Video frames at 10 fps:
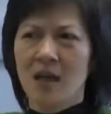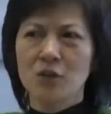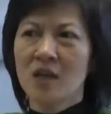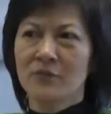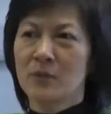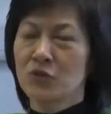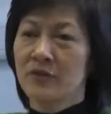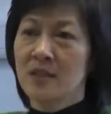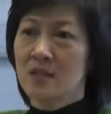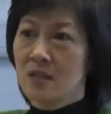I don't have much
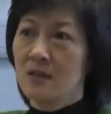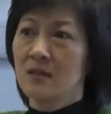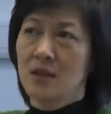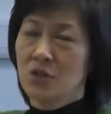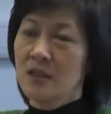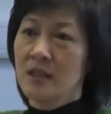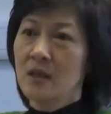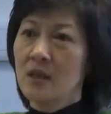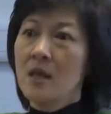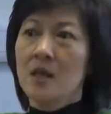friends here
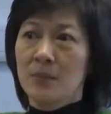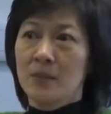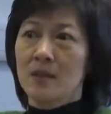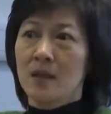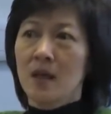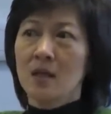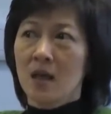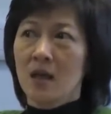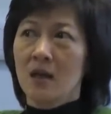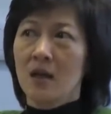actually, but
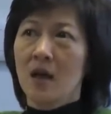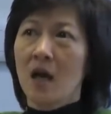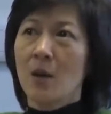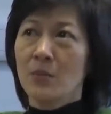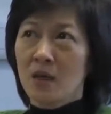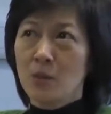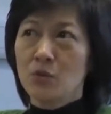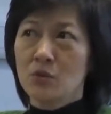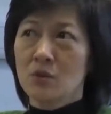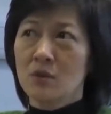I'm
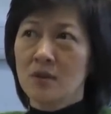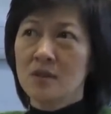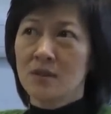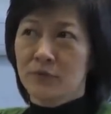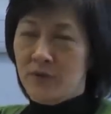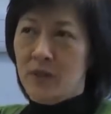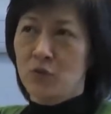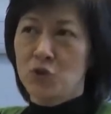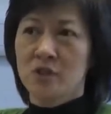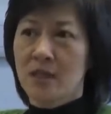able to contact a friend
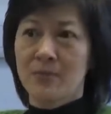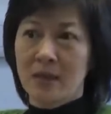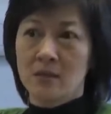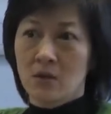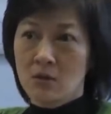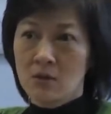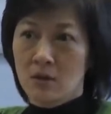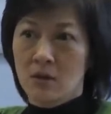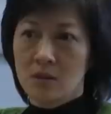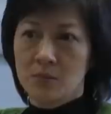which is I met in Hong
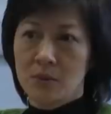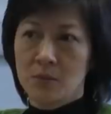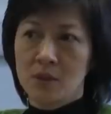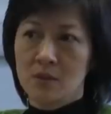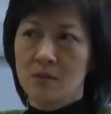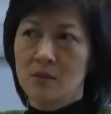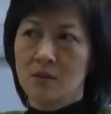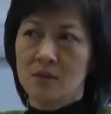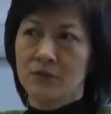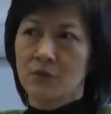Kong, but we didn't
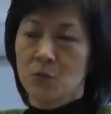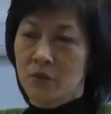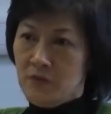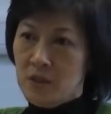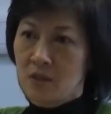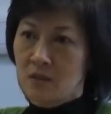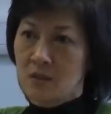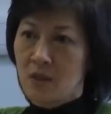contact for a few years.